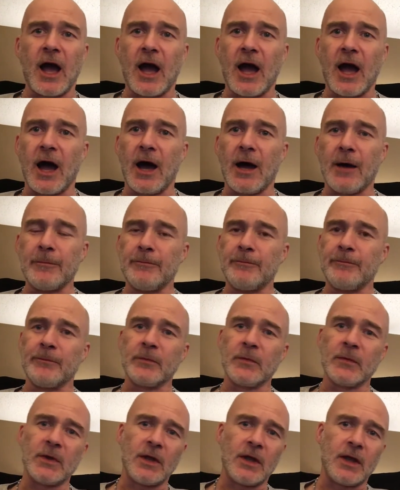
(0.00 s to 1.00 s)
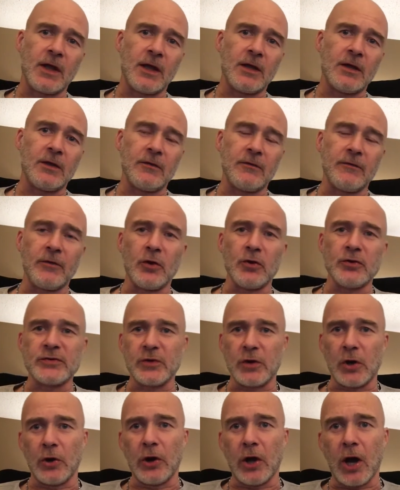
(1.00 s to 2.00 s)
Um, for those
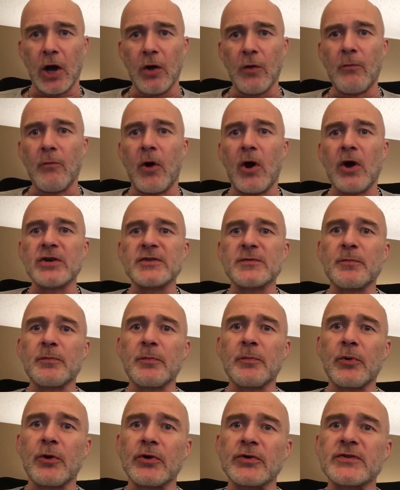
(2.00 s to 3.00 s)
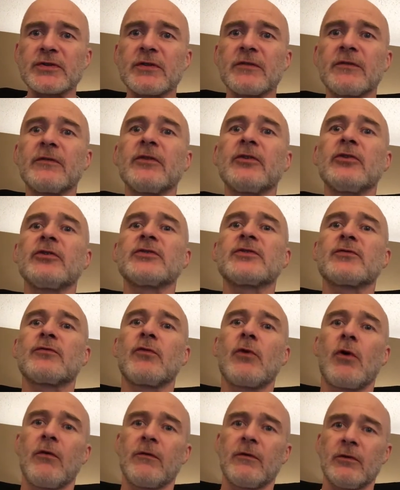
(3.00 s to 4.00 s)
who don't know, Mars Perseverance
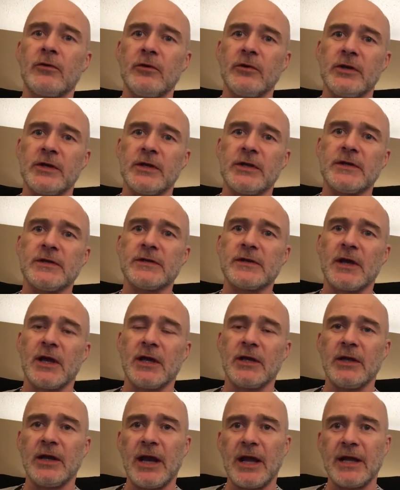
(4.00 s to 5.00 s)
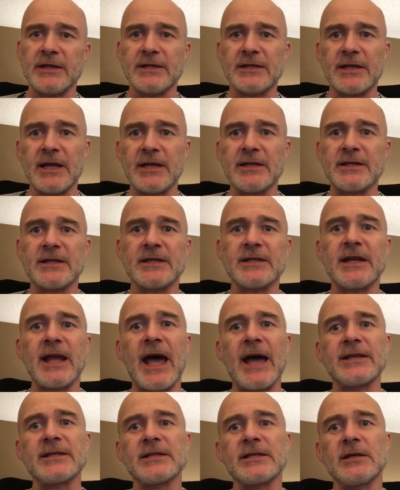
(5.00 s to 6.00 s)
Rover is United States'
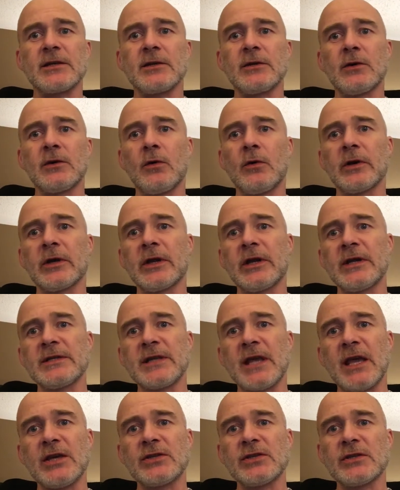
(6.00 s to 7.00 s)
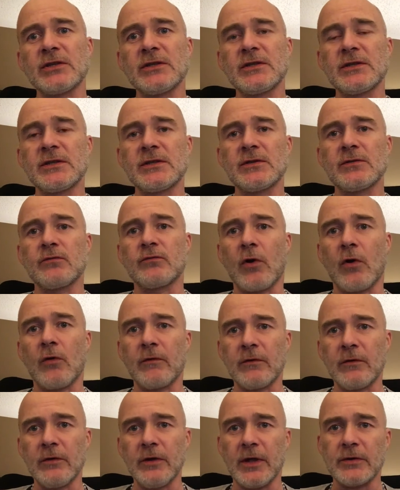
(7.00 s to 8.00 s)
NASA organization's
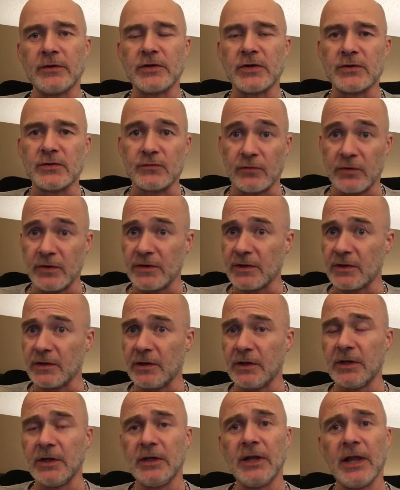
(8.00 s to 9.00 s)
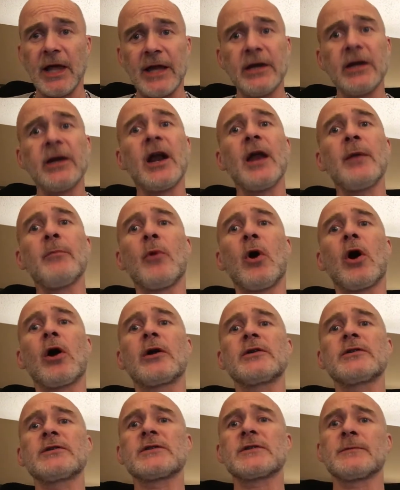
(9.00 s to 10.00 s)
rover that just recently landed on
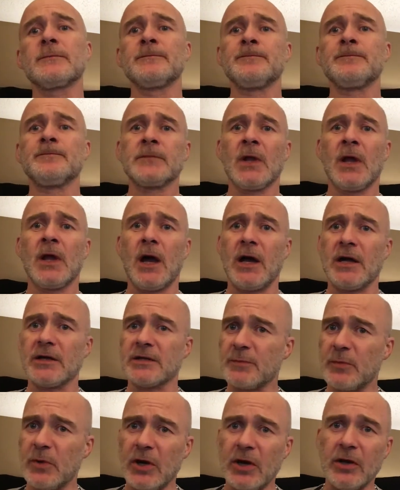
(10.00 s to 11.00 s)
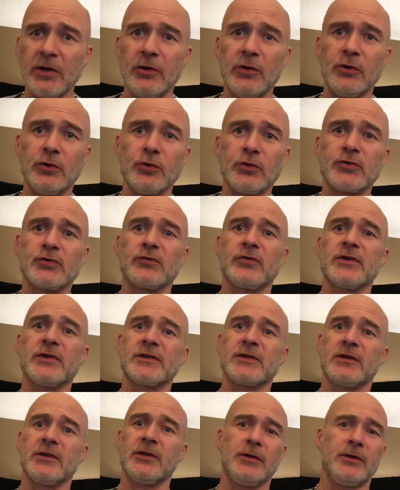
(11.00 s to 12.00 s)
Mars. It's been in the news
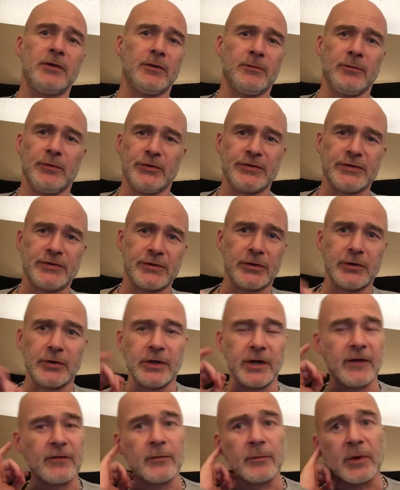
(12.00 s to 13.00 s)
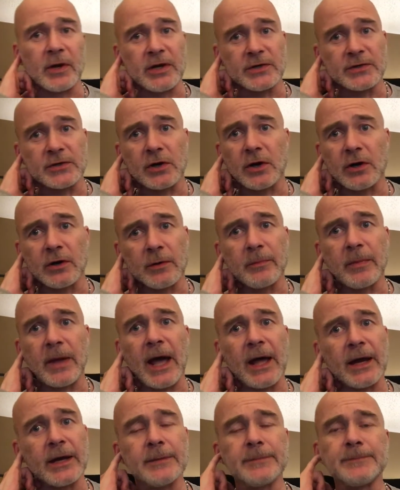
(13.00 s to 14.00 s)
recently. Almost certainly everybody's heard
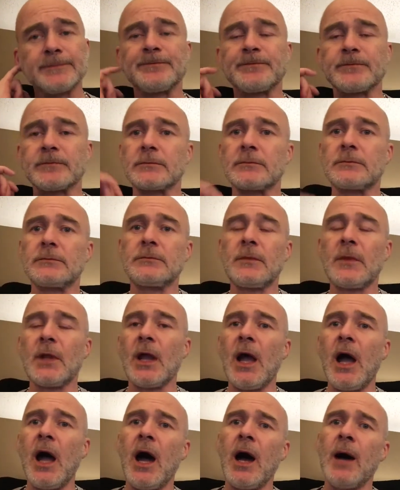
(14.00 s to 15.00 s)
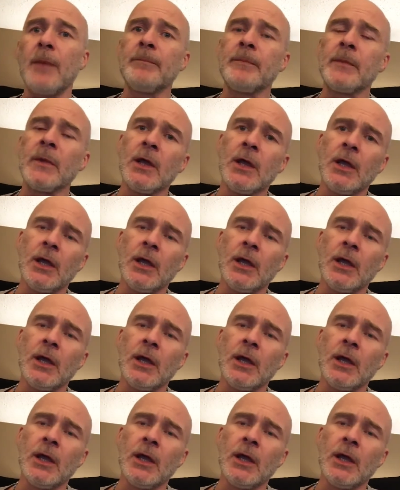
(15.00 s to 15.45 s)
about it. Um,